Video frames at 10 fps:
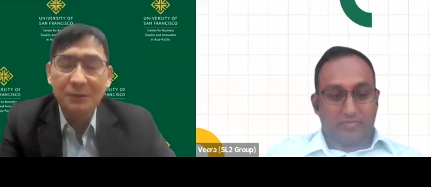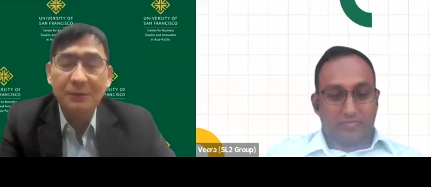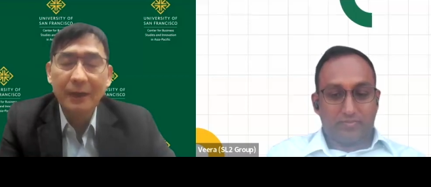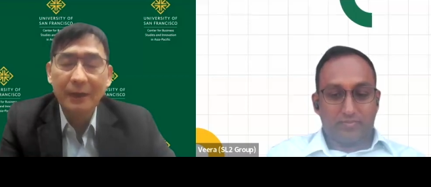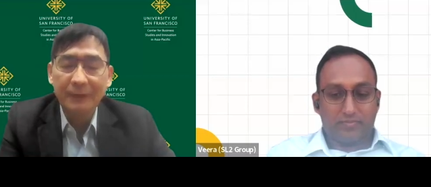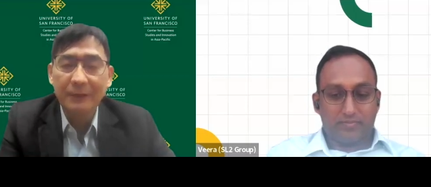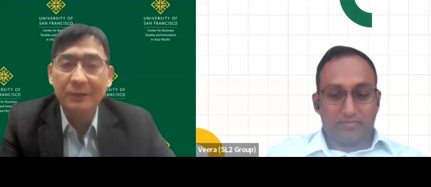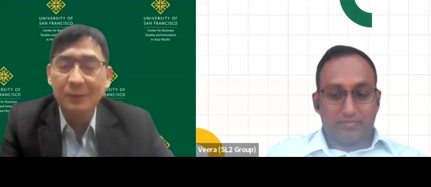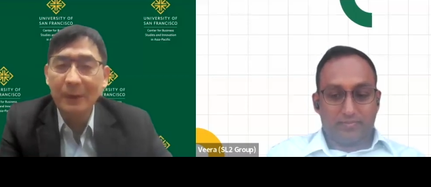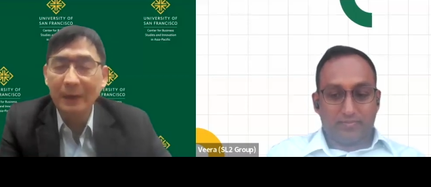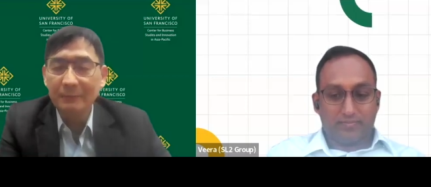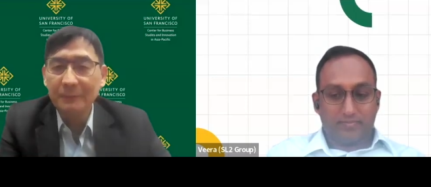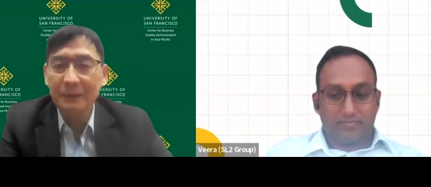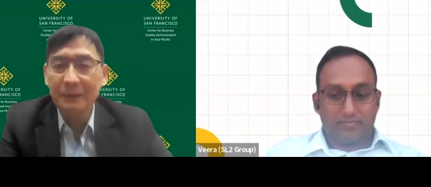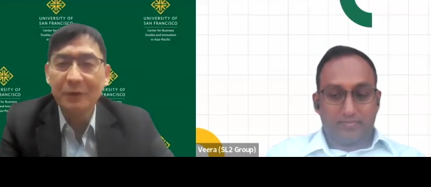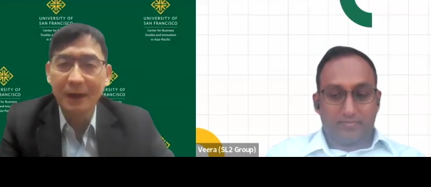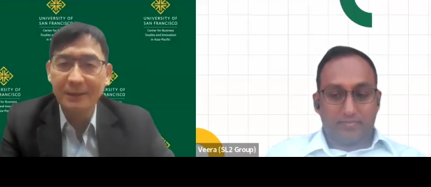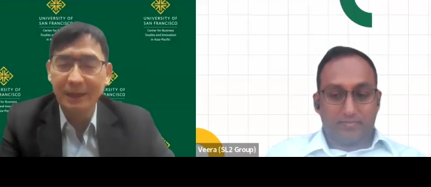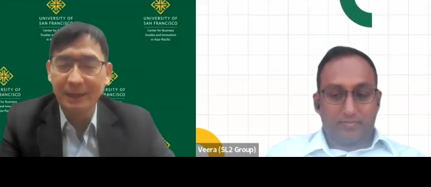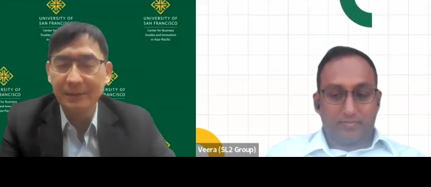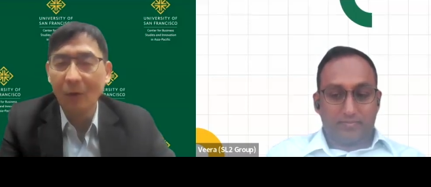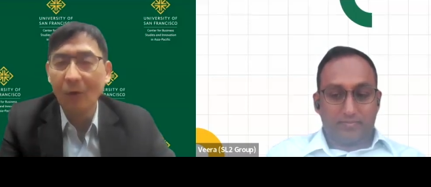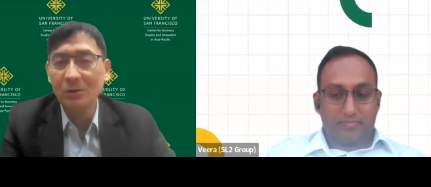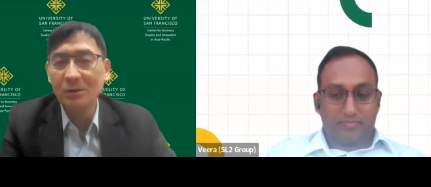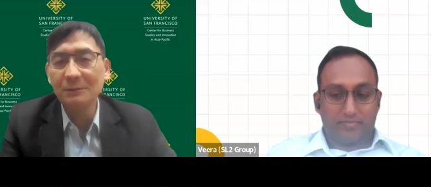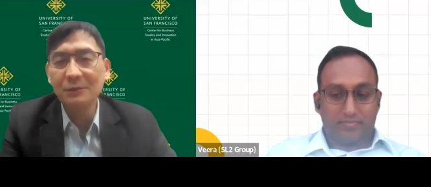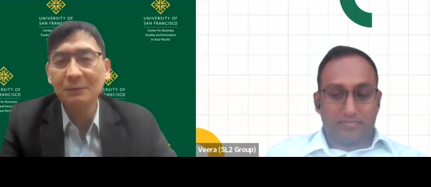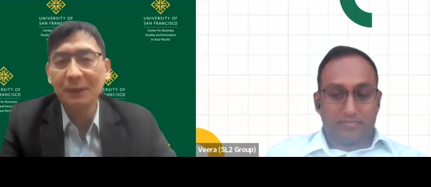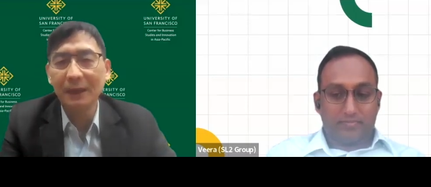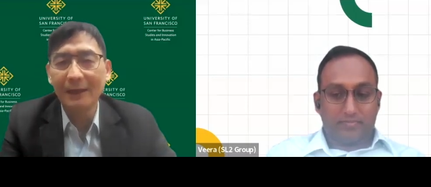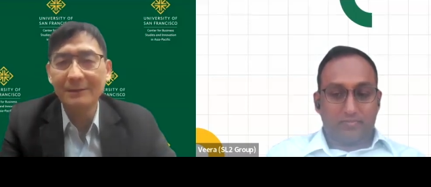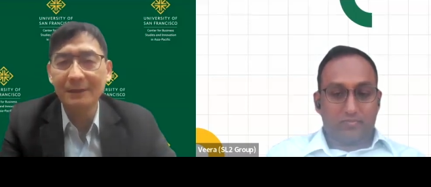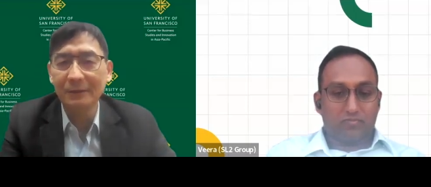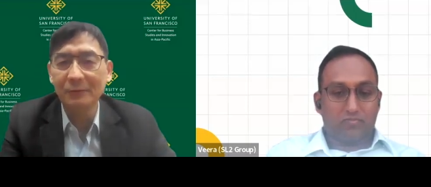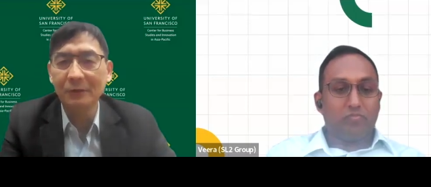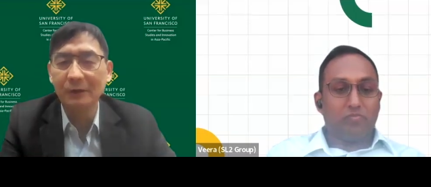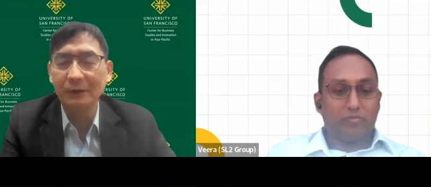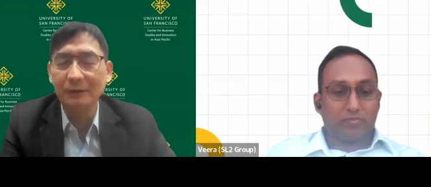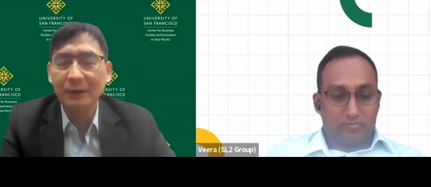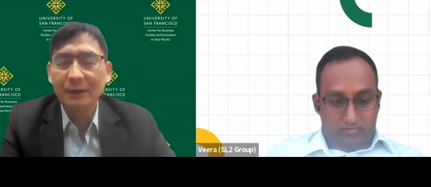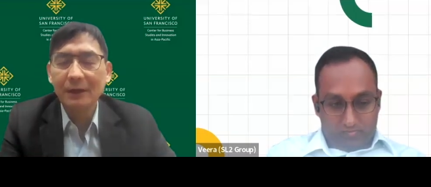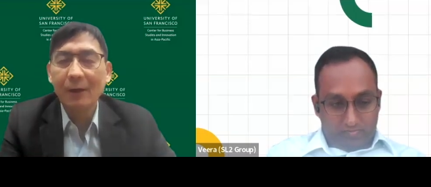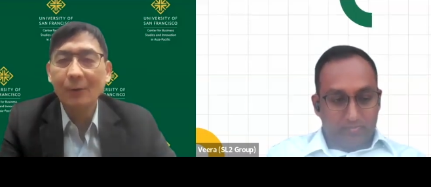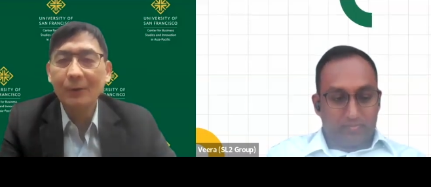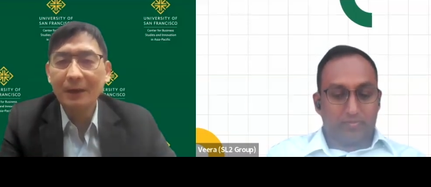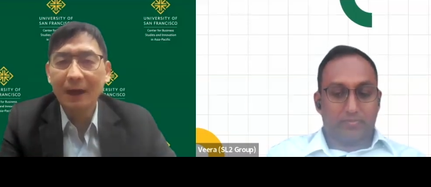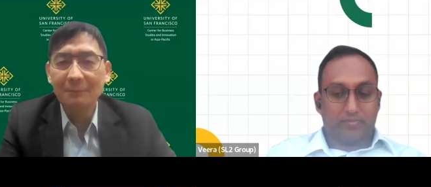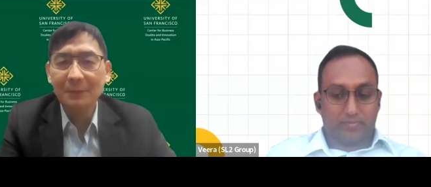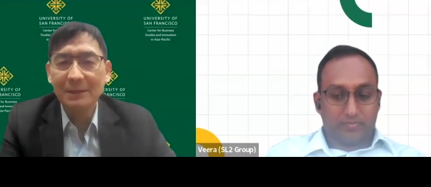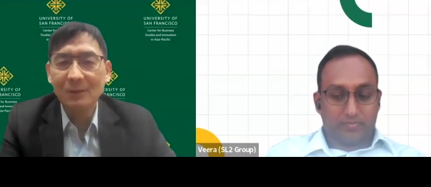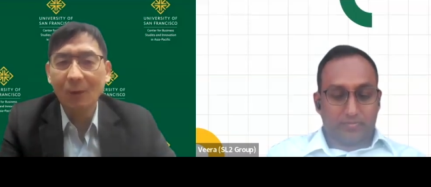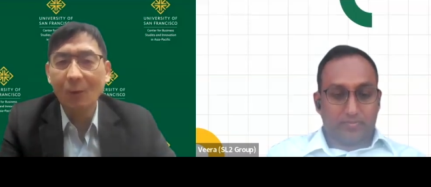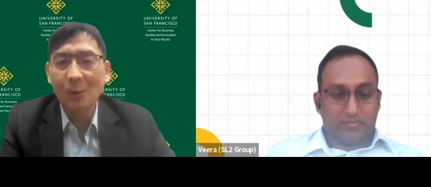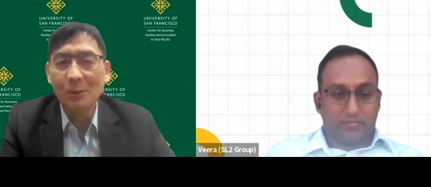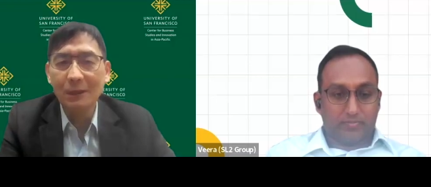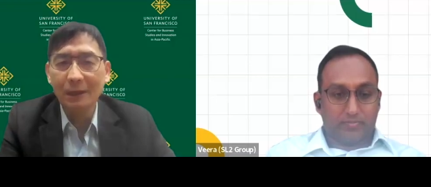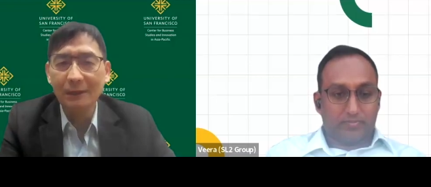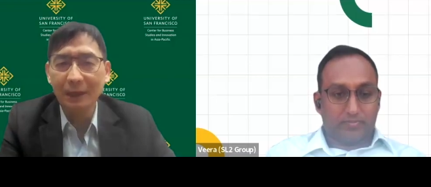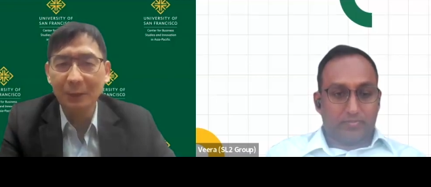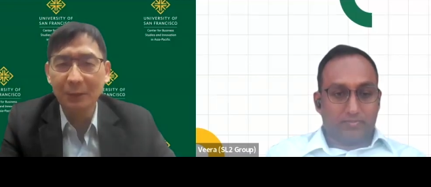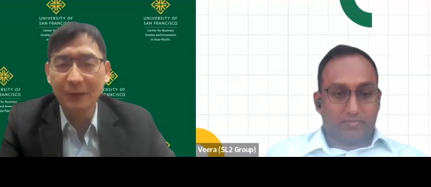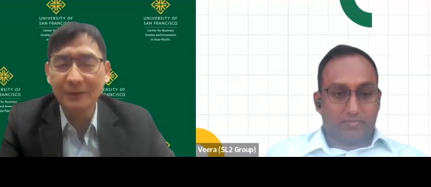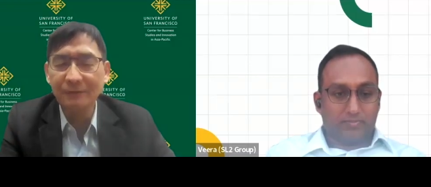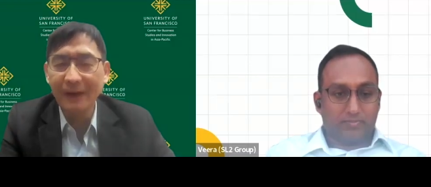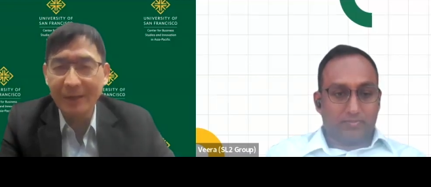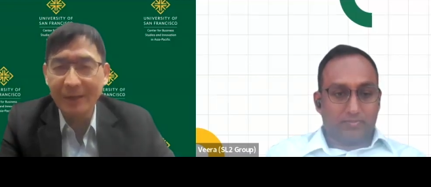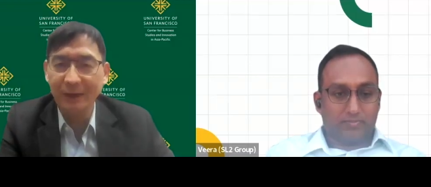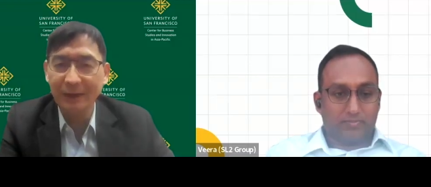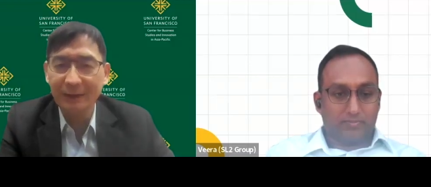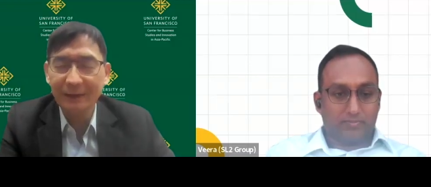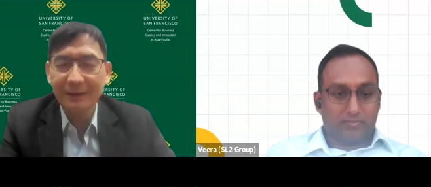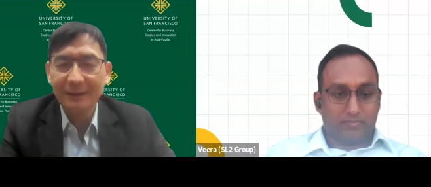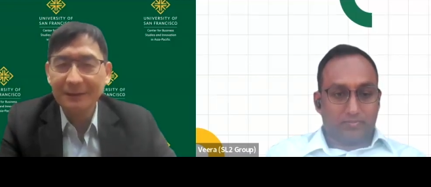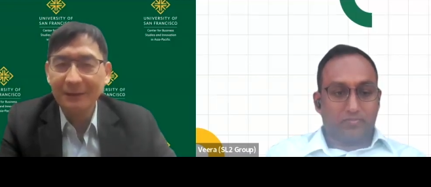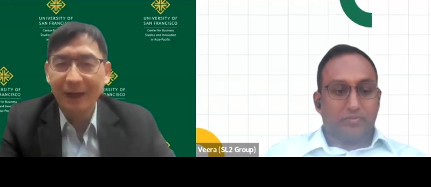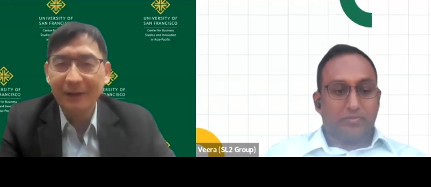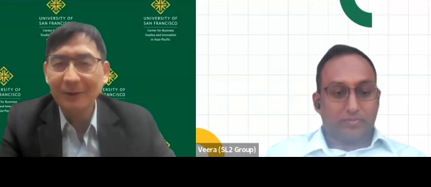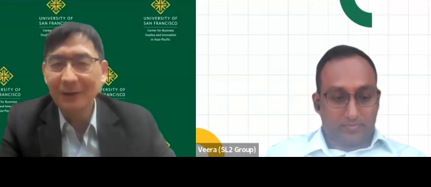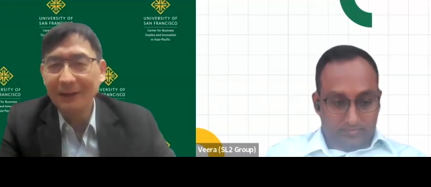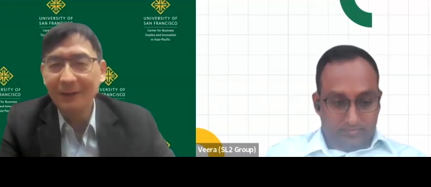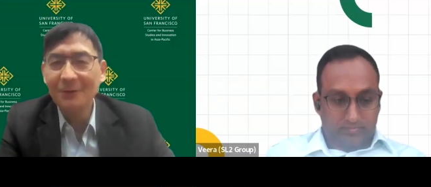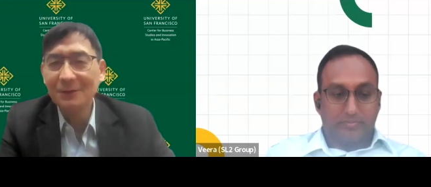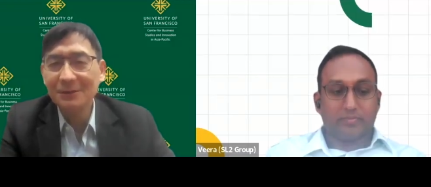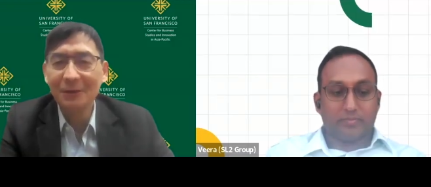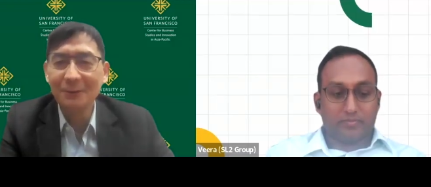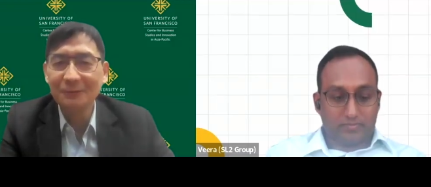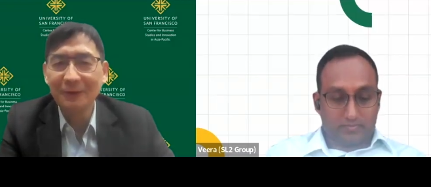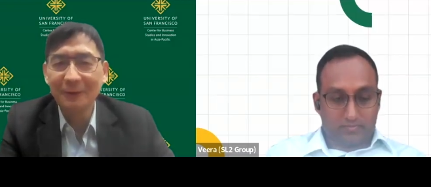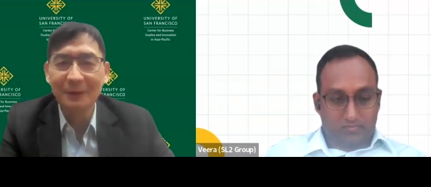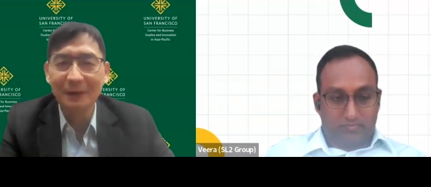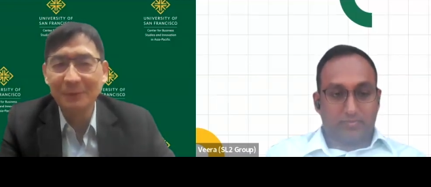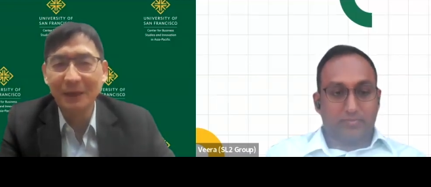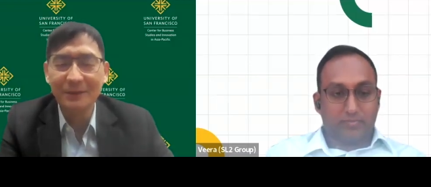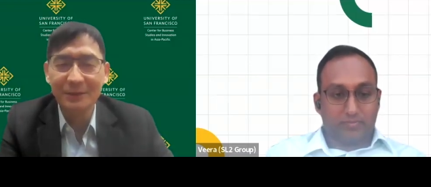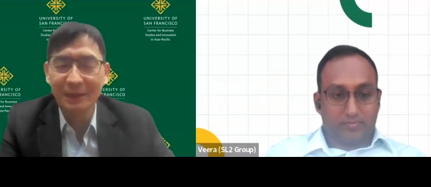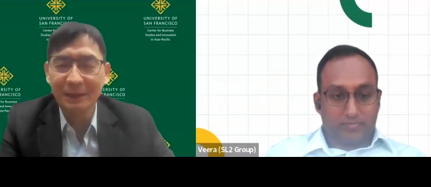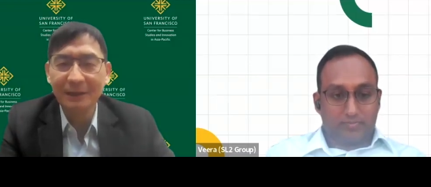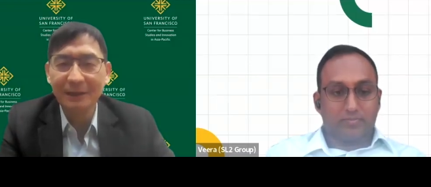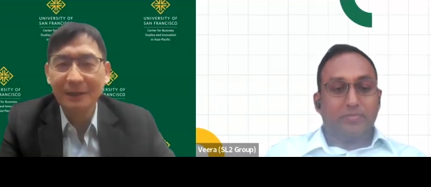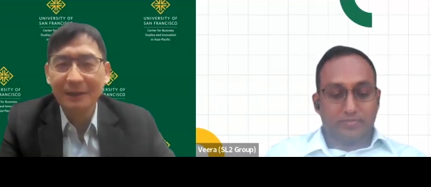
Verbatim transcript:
Speaker 1: You have incubated many projects. Oh, seems to me actually you are holding companies almost like an innovation factory. You know, I heard I learned this term from uh, P&G.